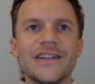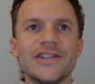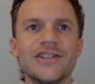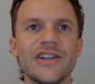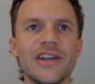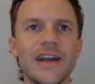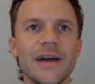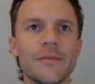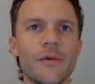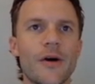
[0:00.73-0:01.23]

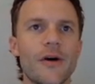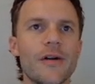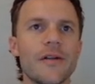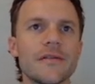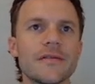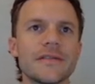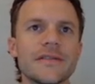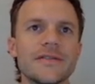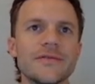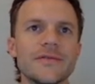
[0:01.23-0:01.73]
GM
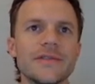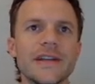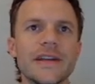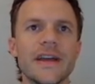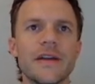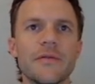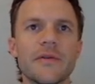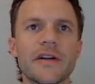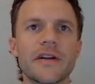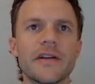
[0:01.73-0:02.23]
all.
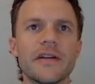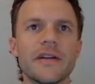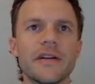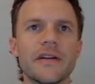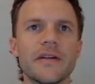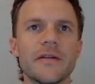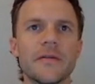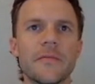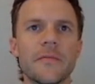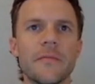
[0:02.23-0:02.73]
Today we're going
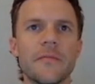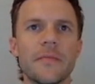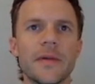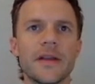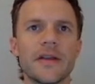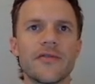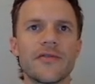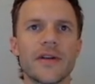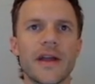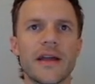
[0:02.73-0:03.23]
to be
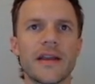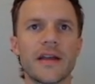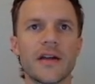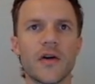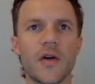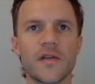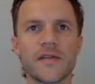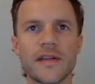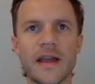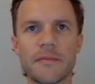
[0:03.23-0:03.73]
creating
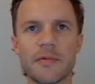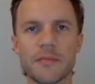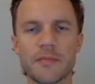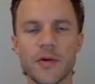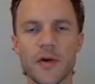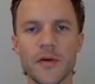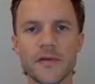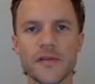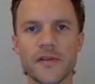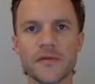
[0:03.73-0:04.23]
oSnap
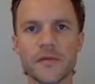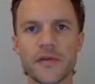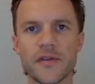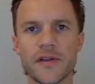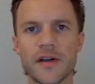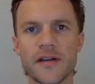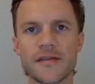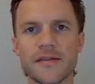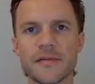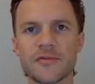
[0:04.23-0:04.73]
proposals with
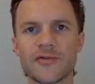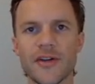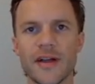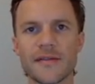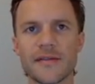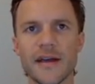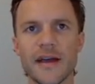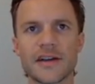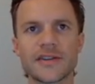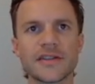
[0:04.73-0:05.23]
custom
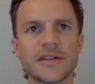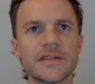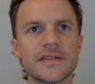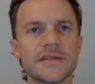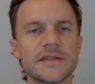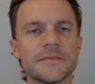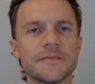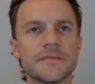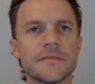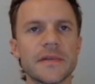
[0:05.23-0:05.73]

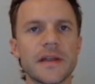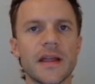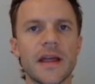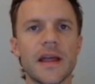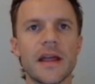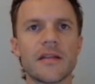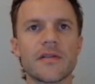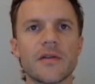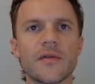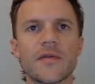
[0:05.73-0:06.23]
transactions.
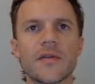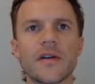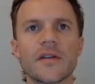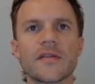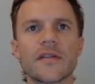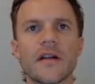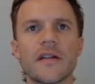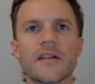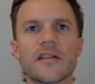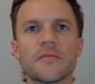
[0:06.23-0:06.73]
And so
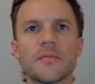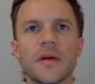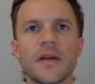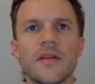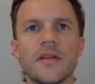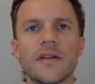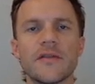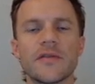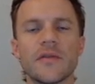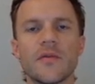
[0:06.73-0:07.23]
first I'll explain
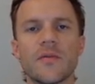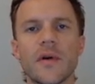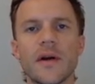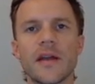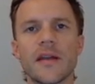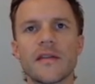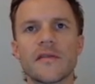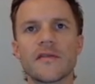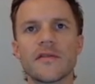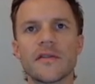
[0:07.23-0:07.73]
the different
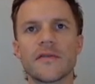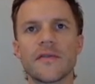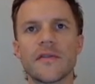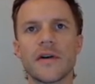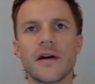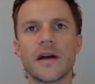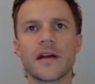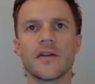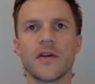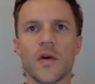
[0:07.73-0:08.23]
ways to
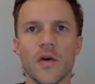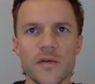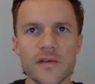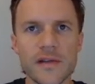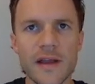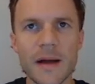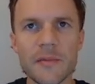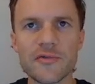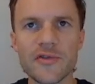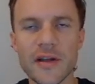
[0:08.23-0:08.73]
define
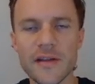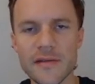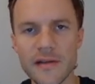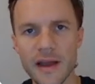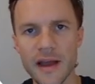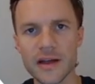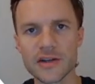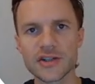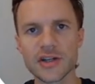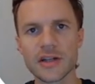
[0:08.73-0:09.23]
oSnap
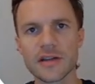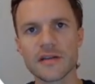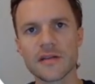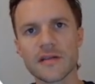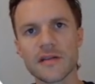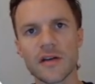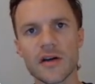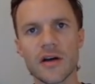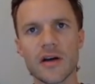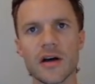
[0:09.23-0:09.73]

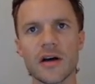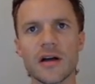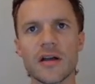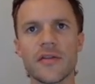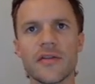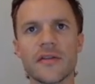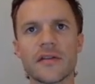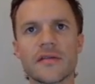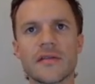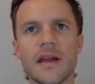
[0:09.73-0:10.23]
transactions
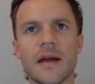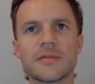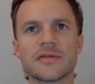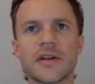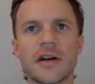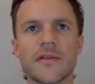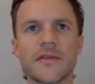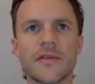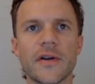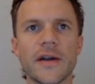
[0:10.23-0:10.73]
on the
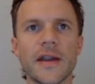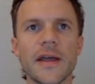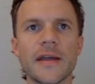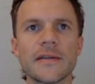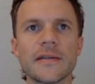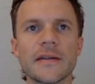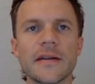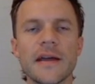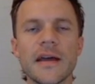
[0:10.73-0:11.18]
snapshot front end.